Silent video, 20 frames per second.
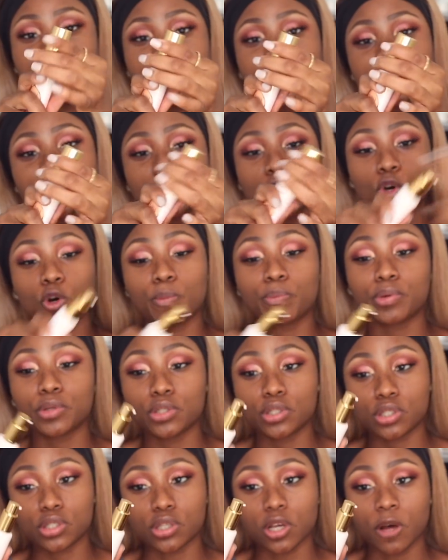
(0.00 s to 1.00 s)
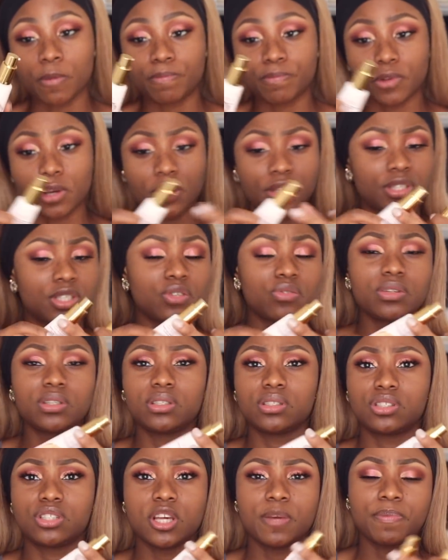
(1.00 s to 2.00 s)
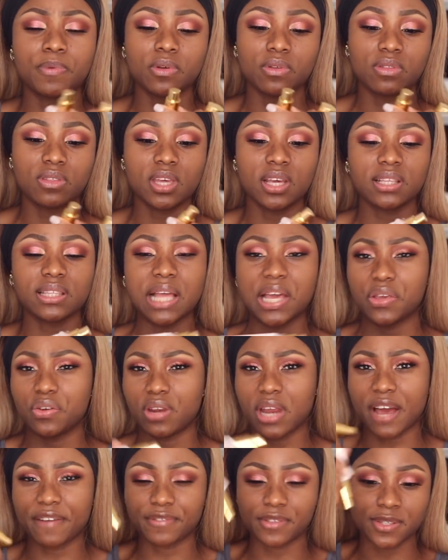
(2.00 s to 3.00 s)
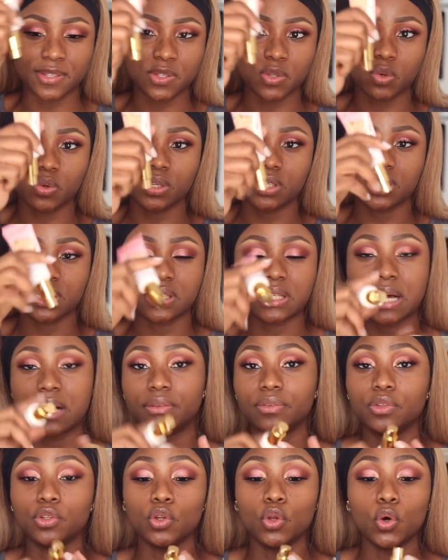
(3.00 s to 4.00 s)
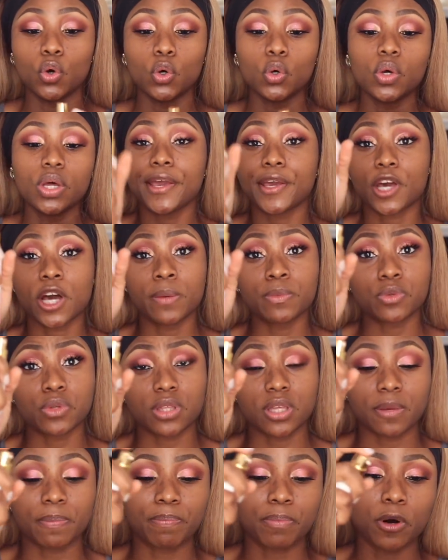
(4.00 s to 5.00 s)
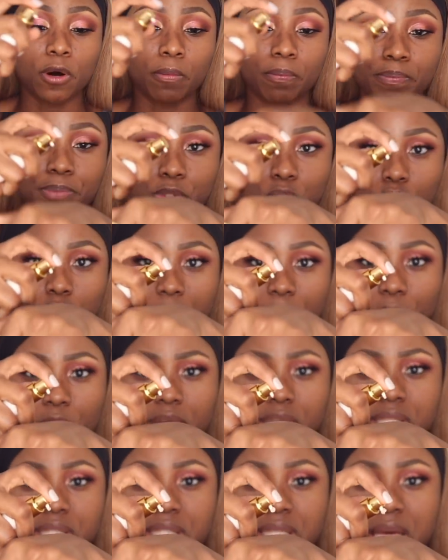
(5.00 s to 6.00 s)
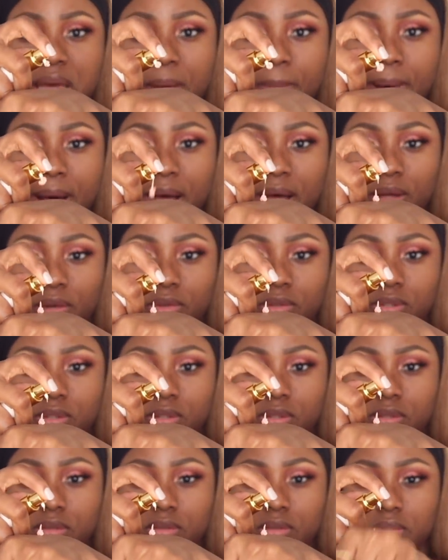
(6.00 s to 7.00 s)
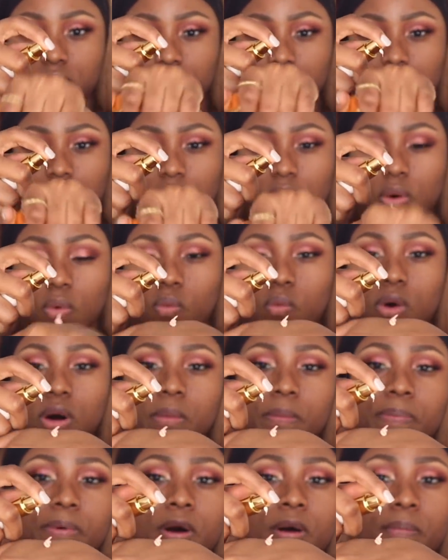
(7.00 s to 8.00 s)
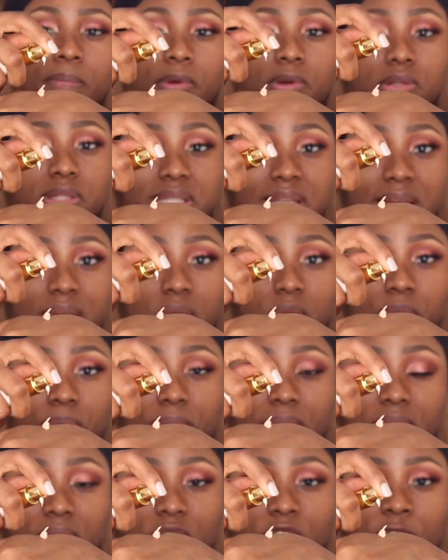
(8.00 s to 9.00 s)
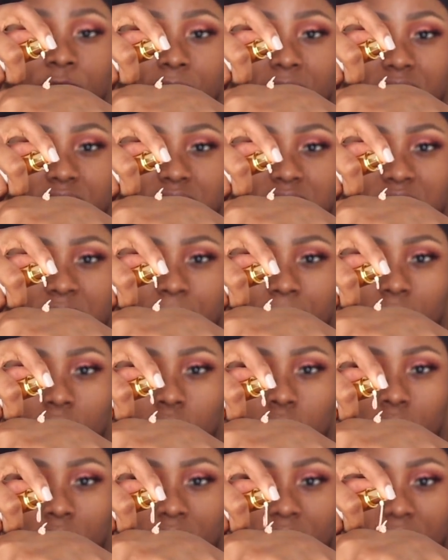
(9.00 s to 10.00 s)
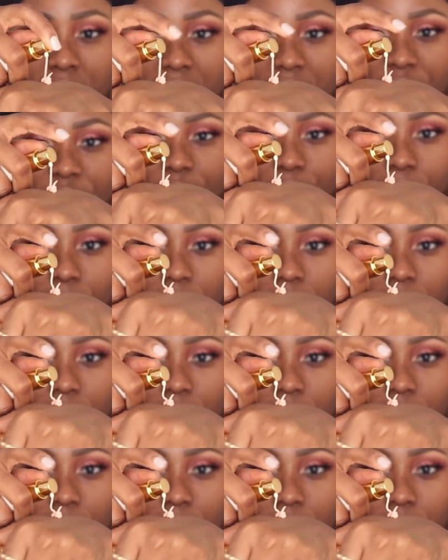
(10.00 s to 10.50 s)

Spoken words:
this opens up. Considering the shape, you think that you'd have to squeeze it out. No, it comes with a pump. So I'm going to take about, one pump looks like it will be enough, but I'll take about 1.5